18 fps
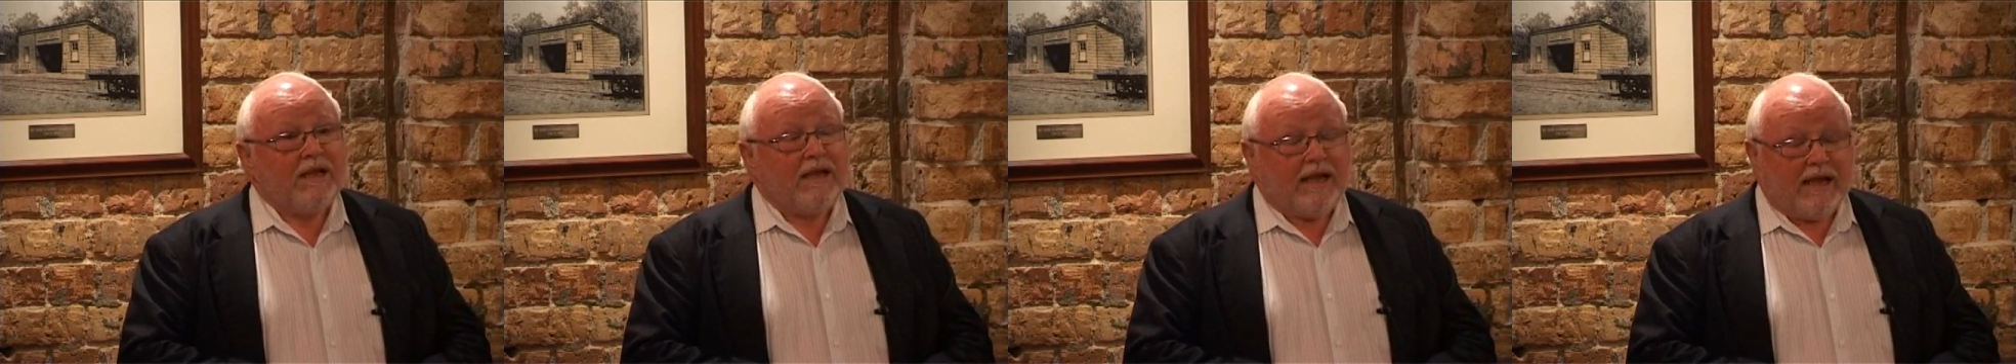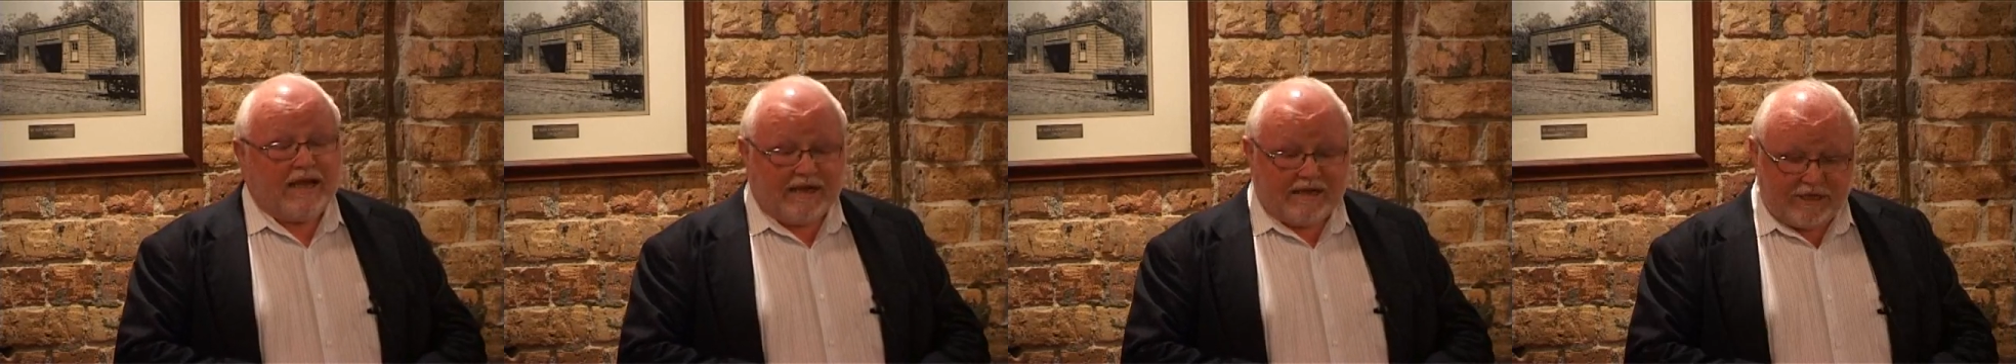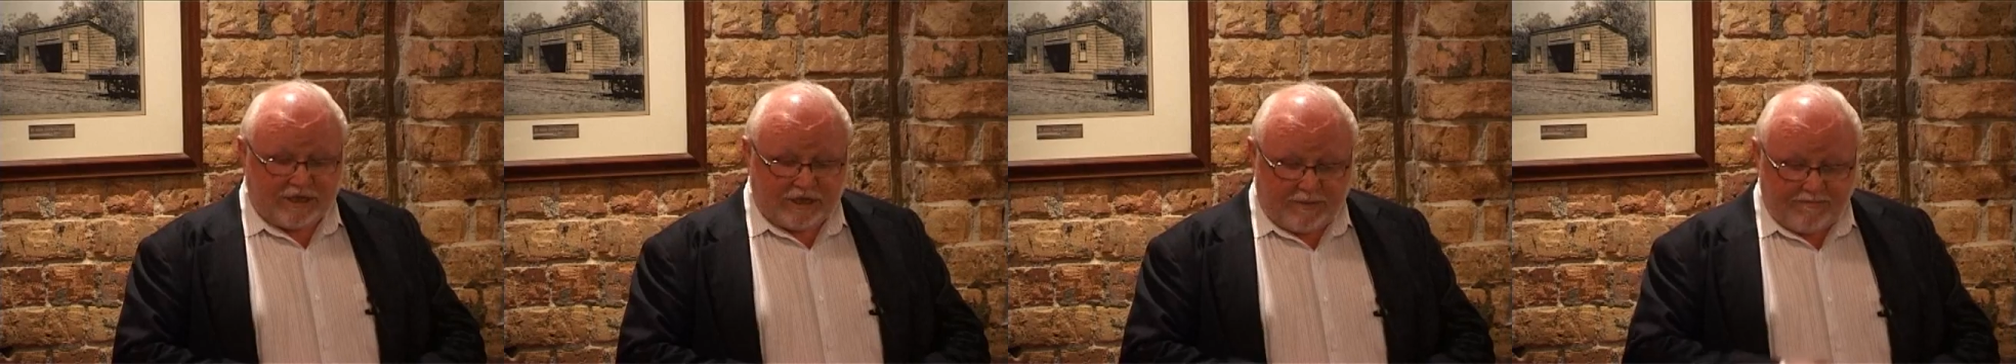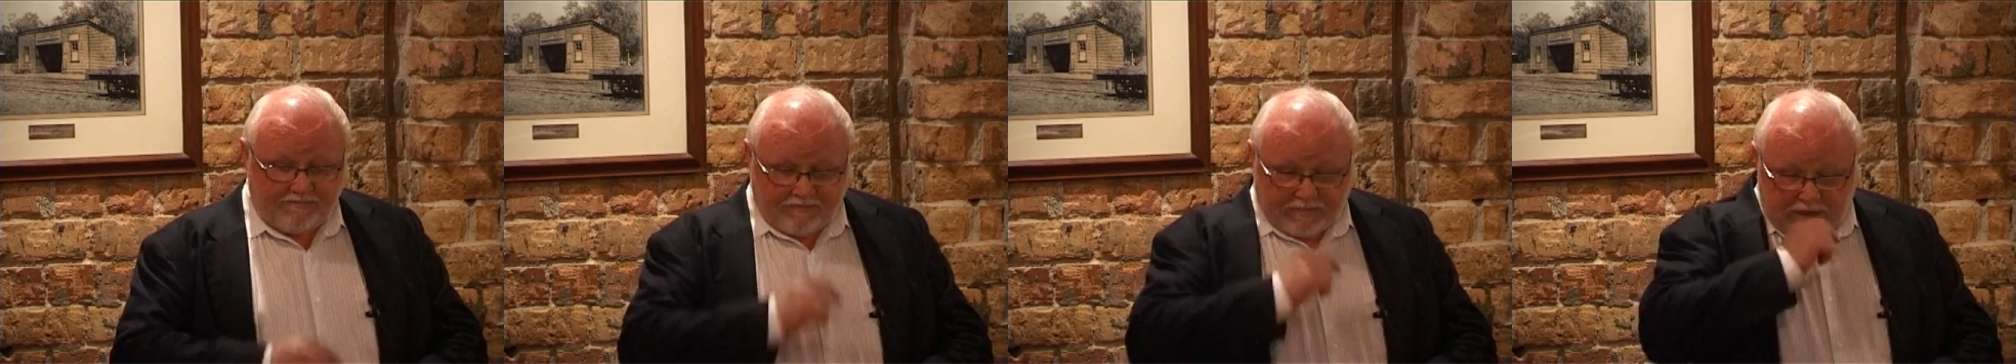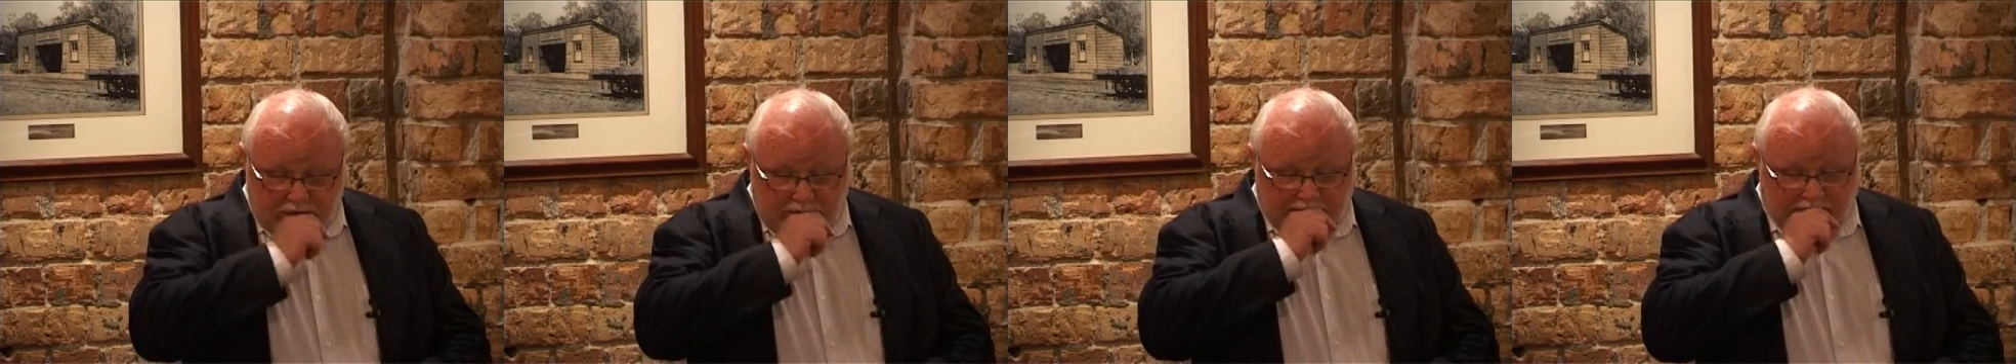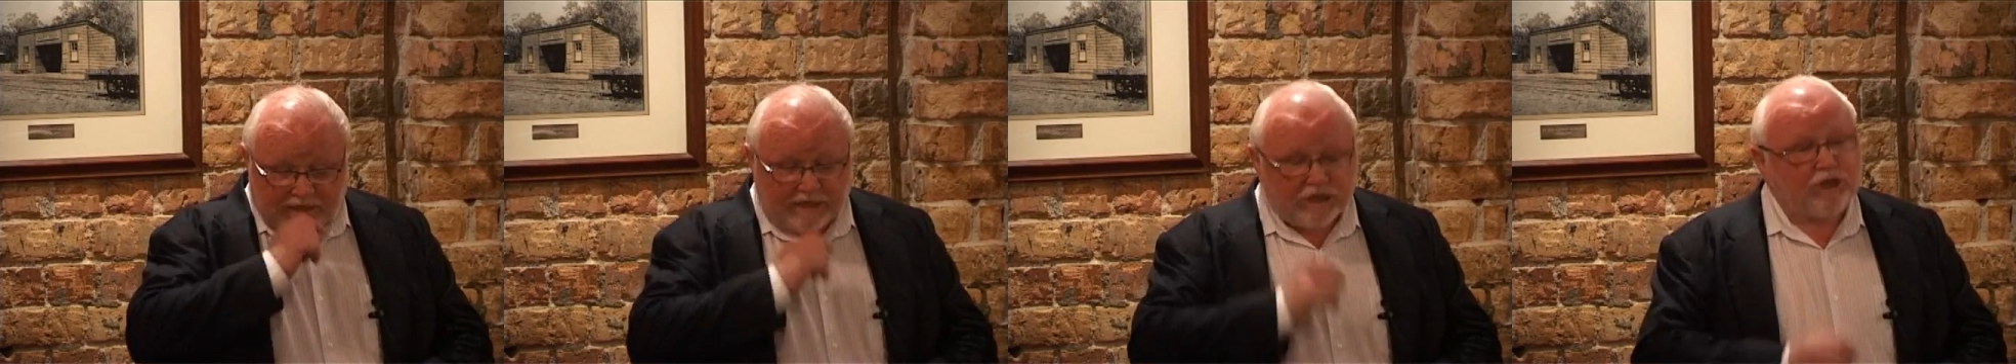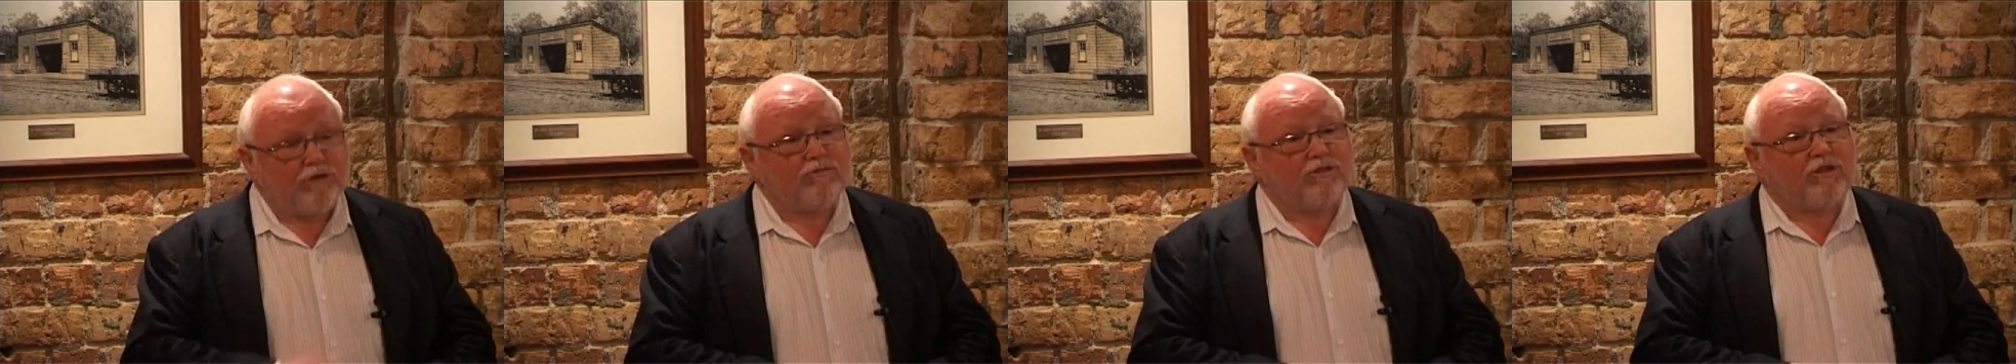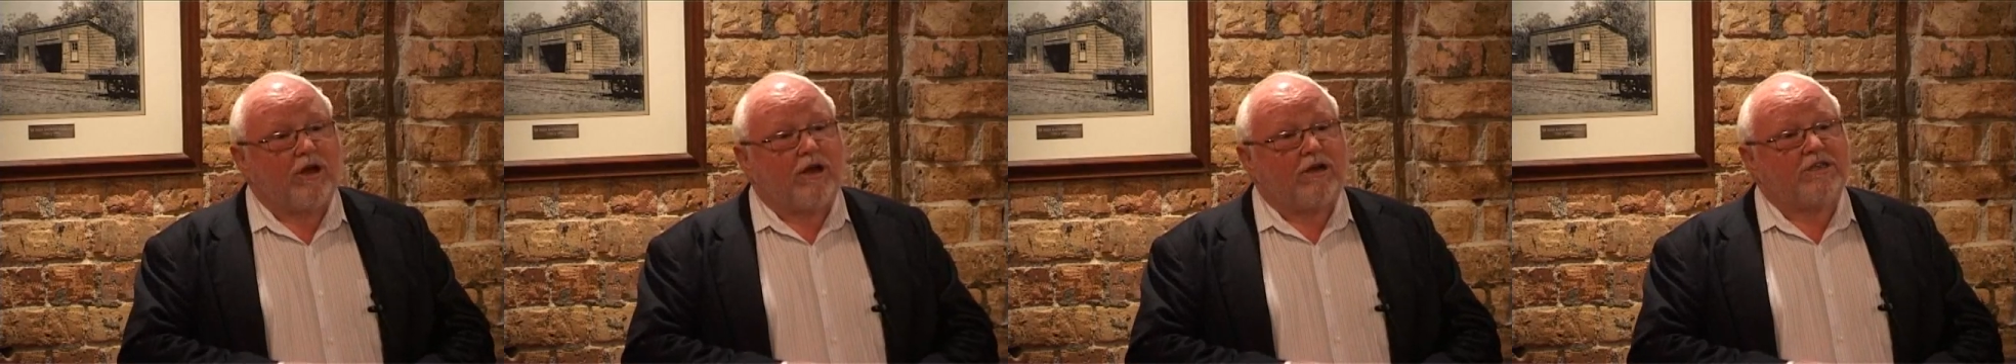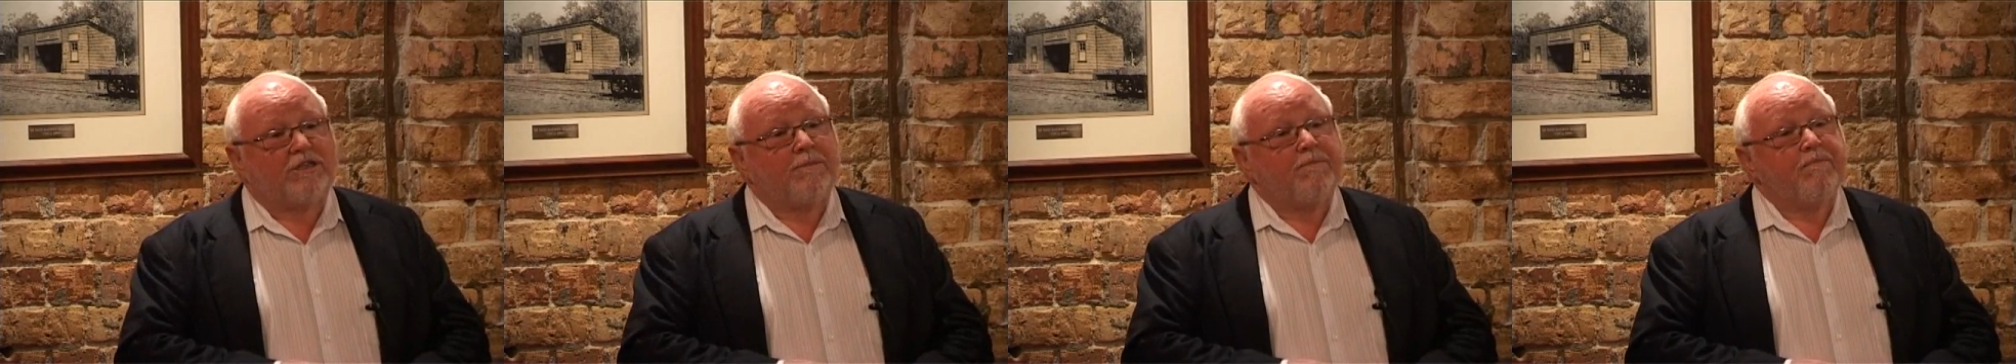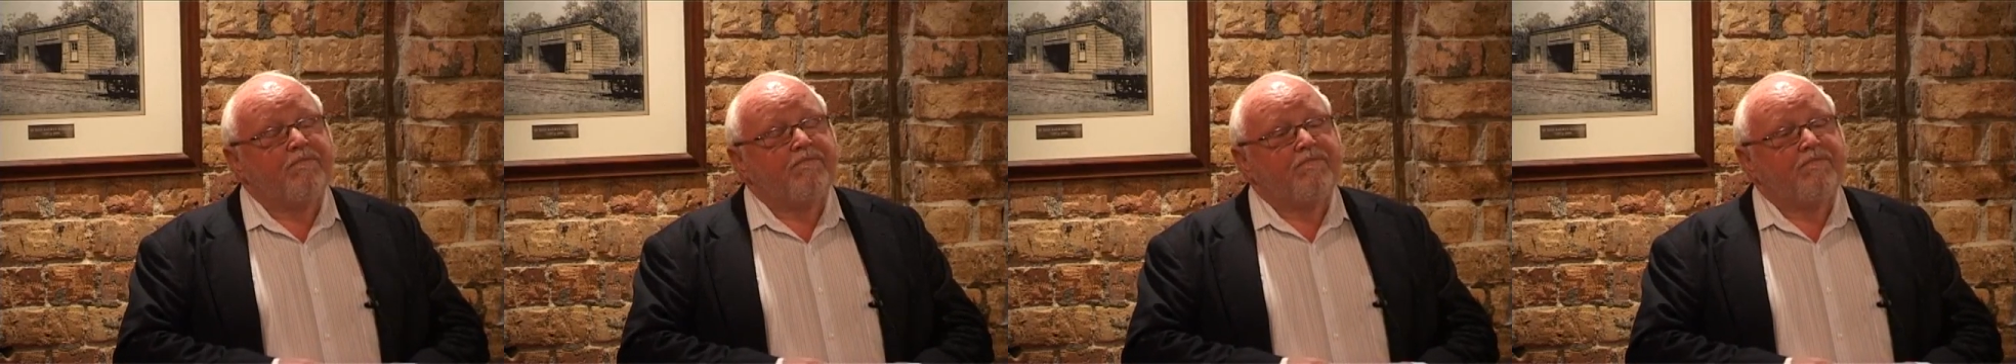And the issue with those